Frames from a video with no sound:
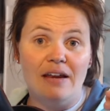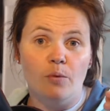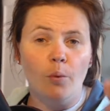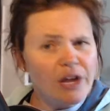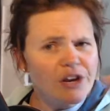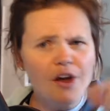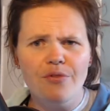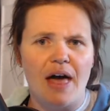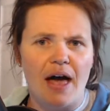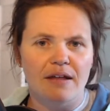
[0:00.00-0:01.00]
We know
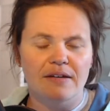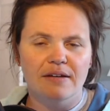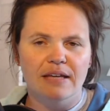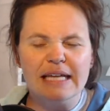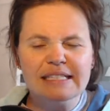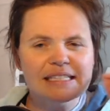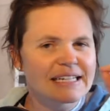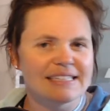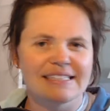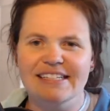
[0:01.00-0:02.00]
that. Kids need
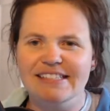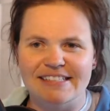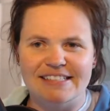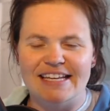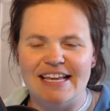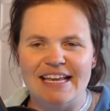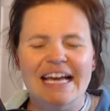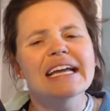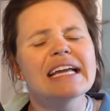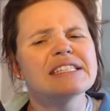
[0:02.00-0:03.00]
consistency.
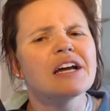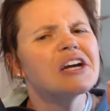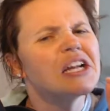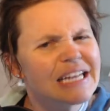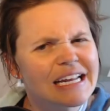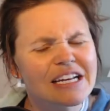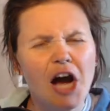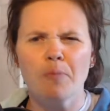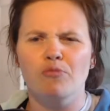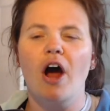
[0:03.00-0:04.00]
Kids need
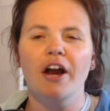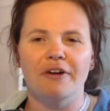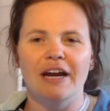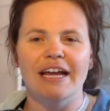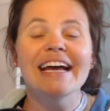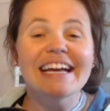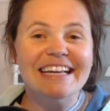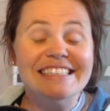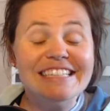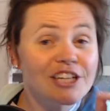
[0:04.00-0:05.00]
camaraderie.
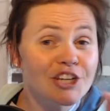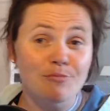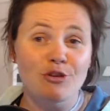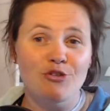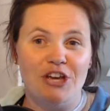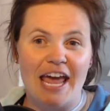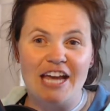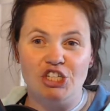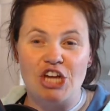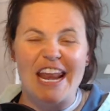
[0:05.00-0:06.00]
Kids need
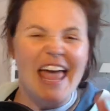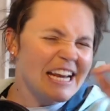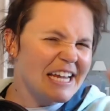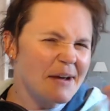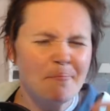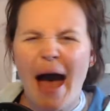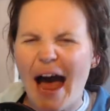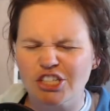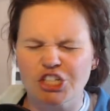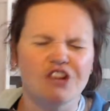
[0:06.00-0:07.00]
communication and
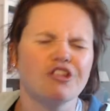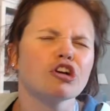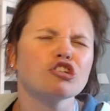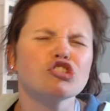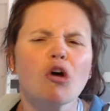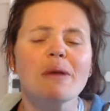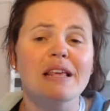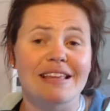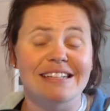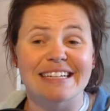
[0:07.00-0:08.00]
compassion. There are so many
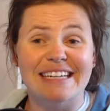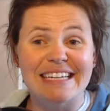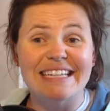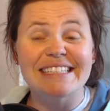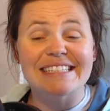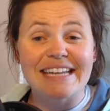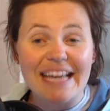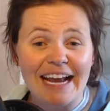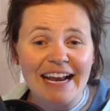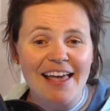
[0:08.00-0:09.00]
things that kids
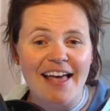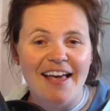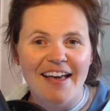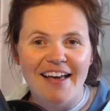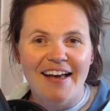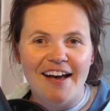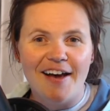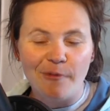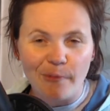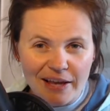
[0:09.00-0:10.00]
need,
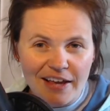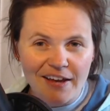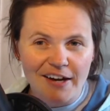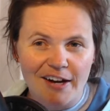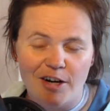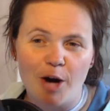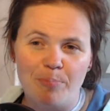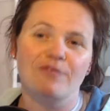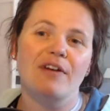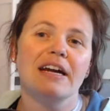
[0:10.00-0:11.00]
and we are
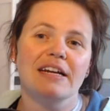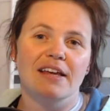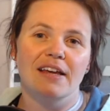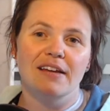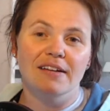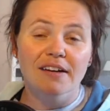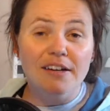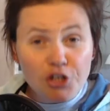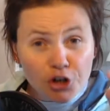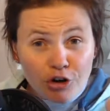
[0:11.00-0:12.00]
providing it
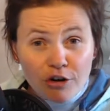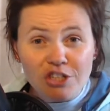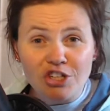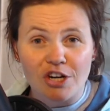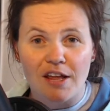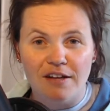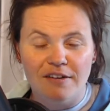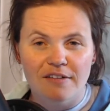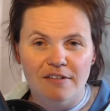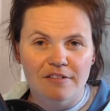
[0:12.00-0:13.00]
because you're crushing it
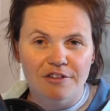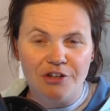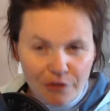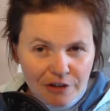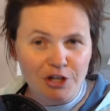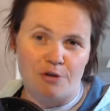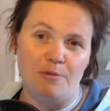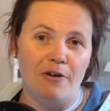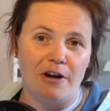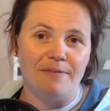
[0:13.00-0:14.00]
during the
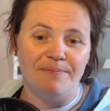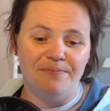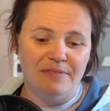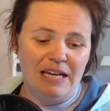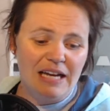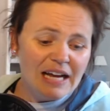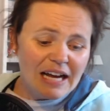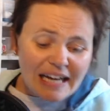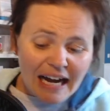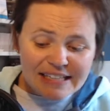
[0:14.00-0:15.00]
corona.
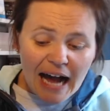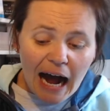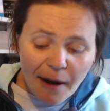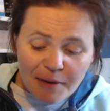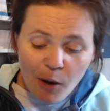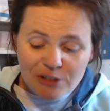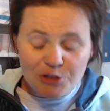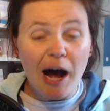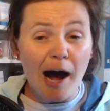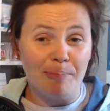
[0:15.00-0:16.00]
Guys, I'm going to
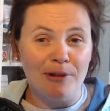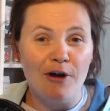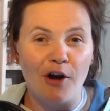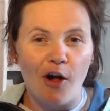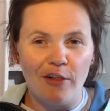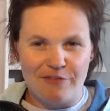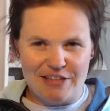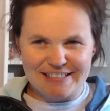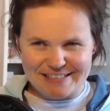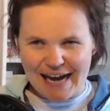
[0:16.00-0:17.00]
upload all of
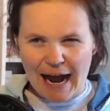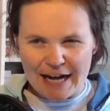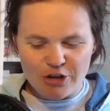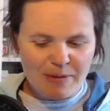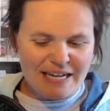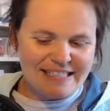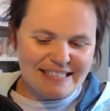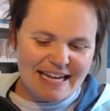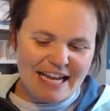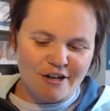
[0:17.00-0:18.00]
these
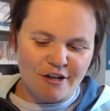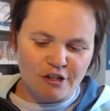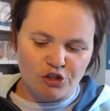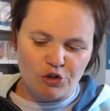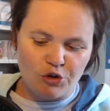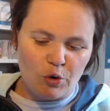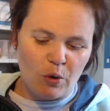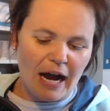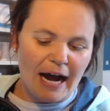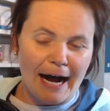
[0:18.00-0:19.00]
documents into
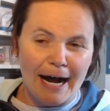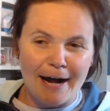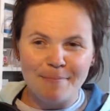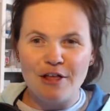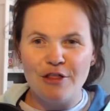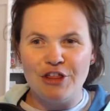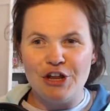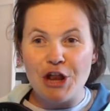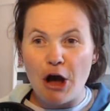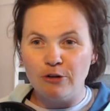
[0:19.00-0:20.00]
the
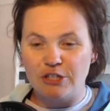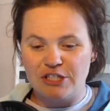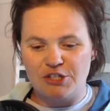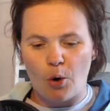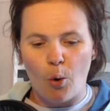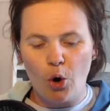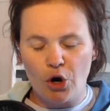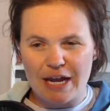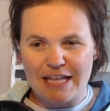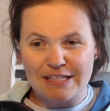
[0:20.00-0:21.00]
notes or
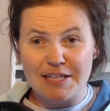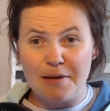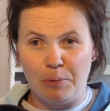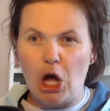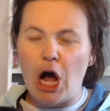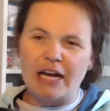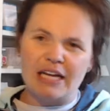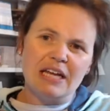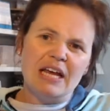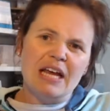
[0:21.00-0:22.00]
into the blog.
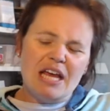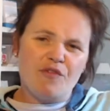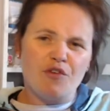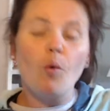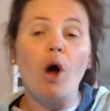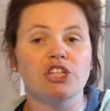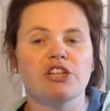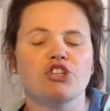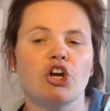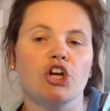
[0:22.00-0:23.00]
And if you're watching
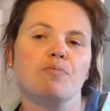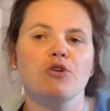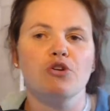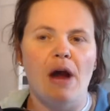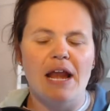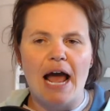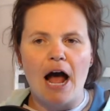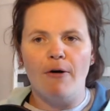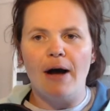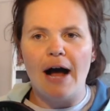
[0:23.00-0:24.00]
this on a computer right
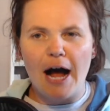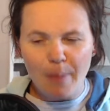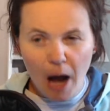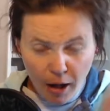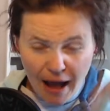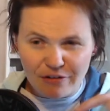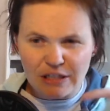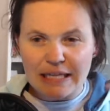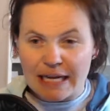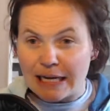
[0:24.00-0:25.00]
now, I'll have a
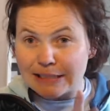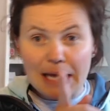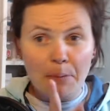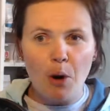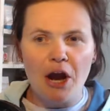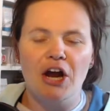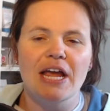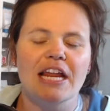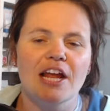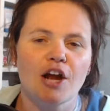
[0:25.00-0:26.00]
link somewhere
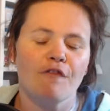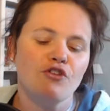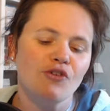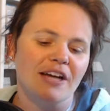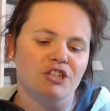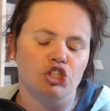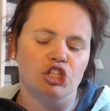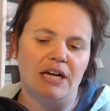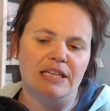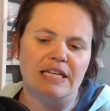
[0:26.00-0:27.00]
in here for you guys to
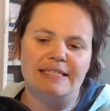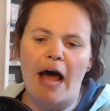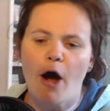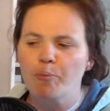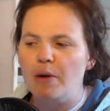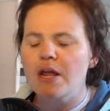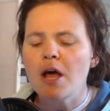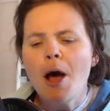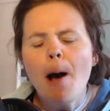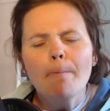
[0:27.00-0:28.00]
check this out. But
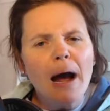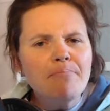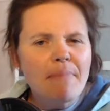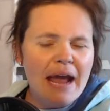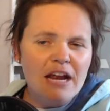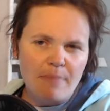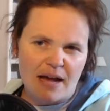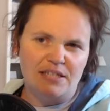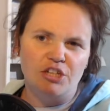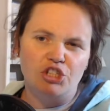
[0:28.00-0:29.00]
my main
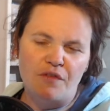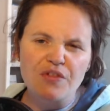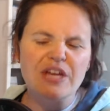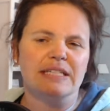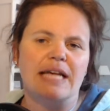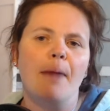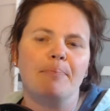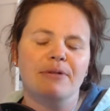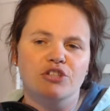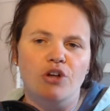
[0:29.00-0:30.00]
message of this
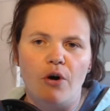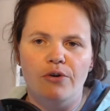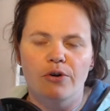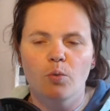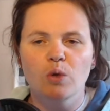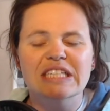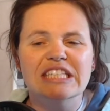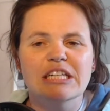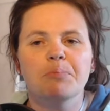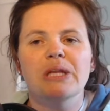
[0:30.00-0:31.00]
episode was
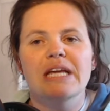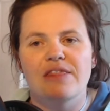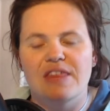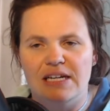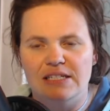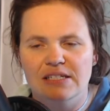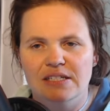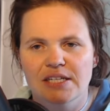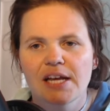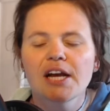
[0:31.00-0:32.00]
simply this:
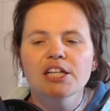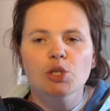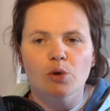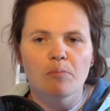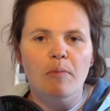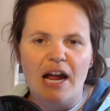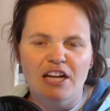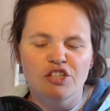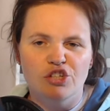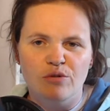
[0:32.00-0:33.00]
to
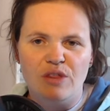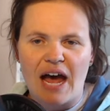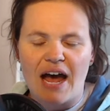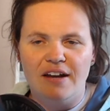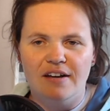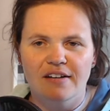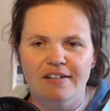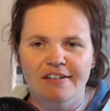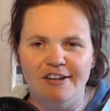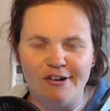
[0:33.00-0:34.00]
remind you that
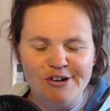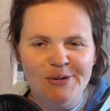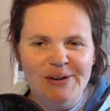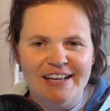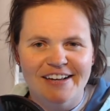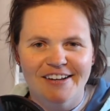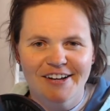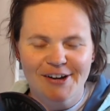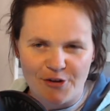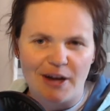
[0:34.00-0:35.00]
you're doing
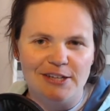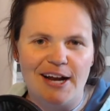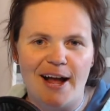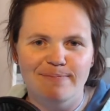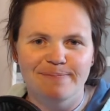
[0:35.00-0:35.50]
a great job,